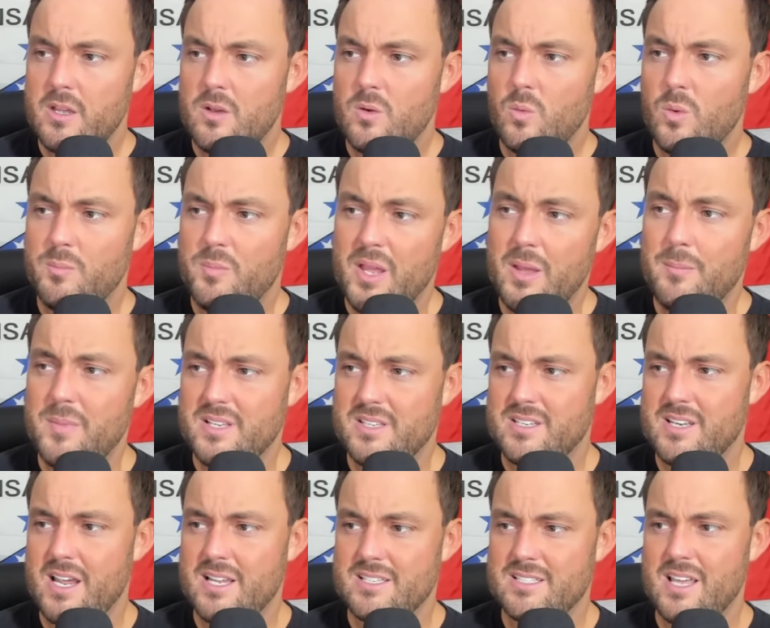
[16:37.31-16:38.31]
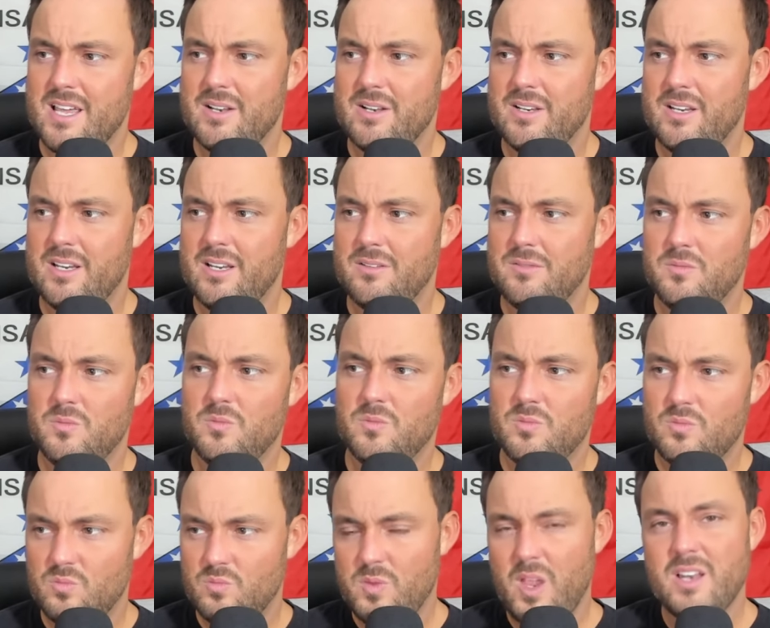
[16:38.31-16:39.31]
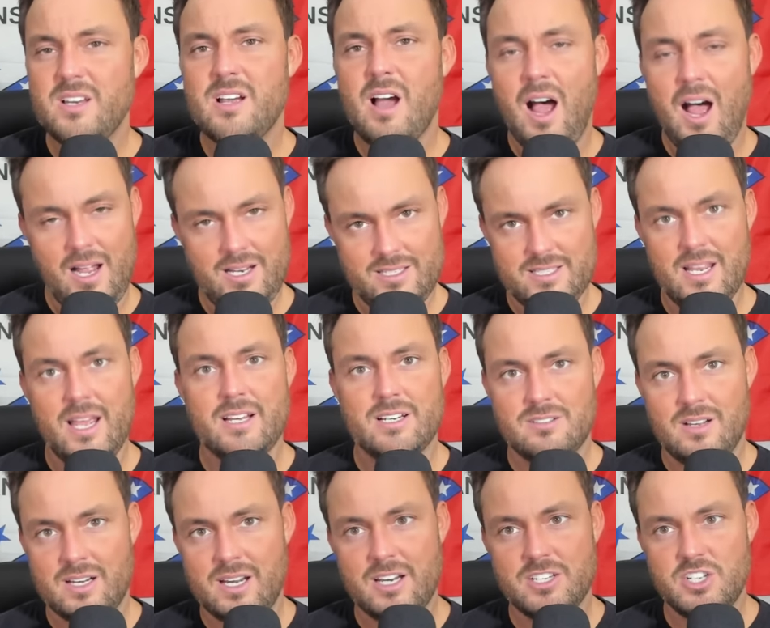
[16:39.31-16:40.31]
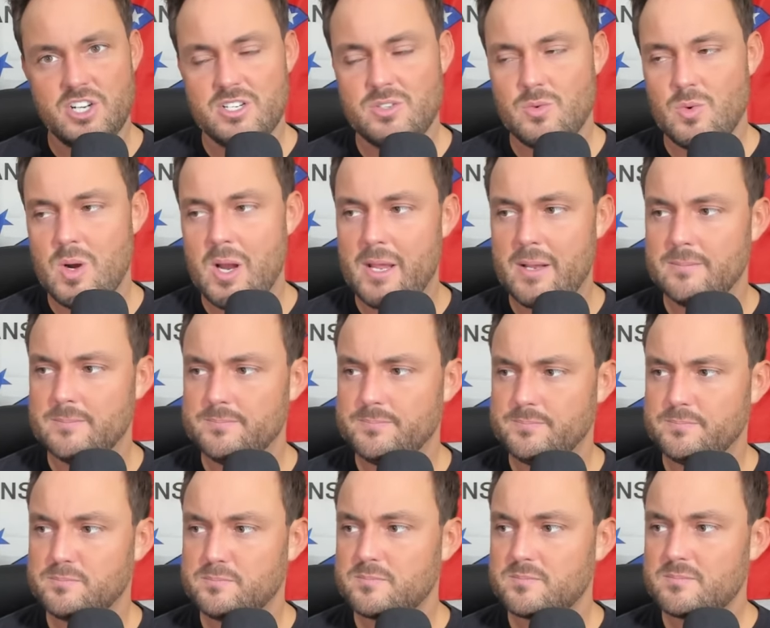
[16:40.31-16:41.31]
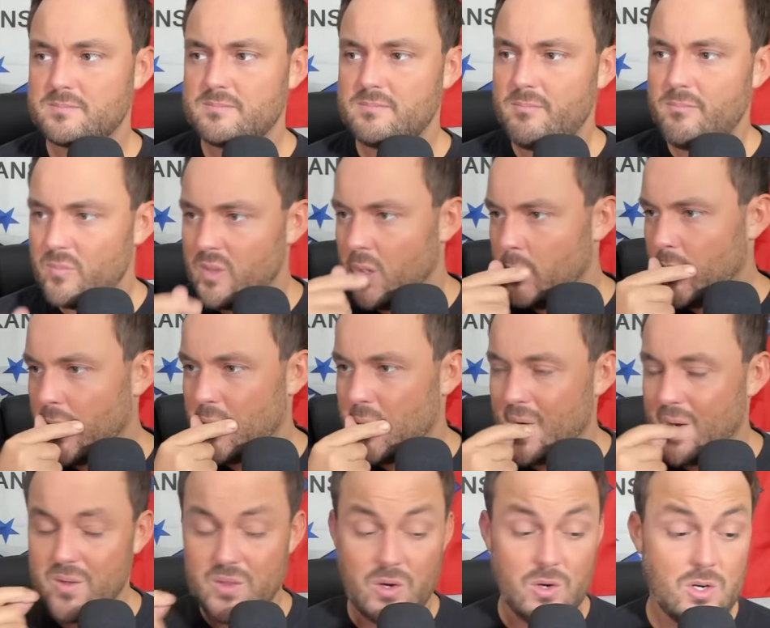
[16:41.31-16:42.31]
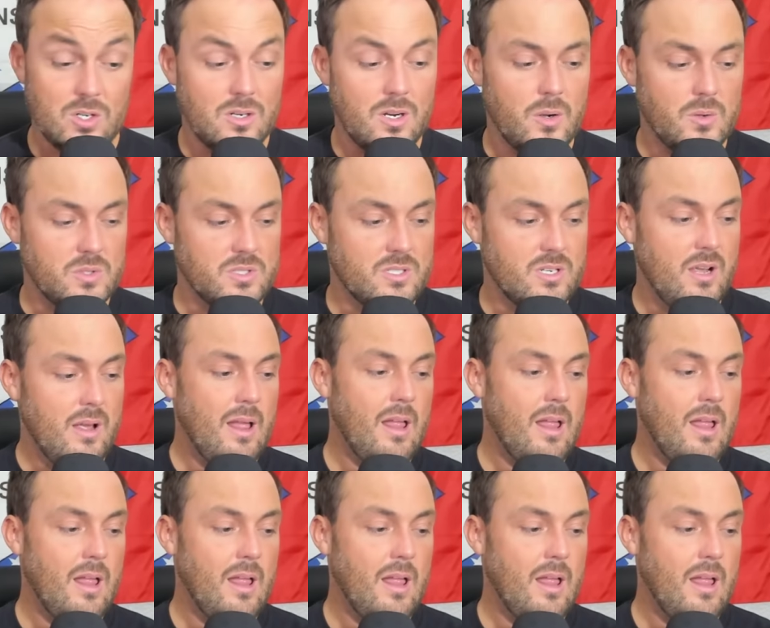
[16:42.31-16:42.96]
When Pittman says that in context, like I just read about where they're close,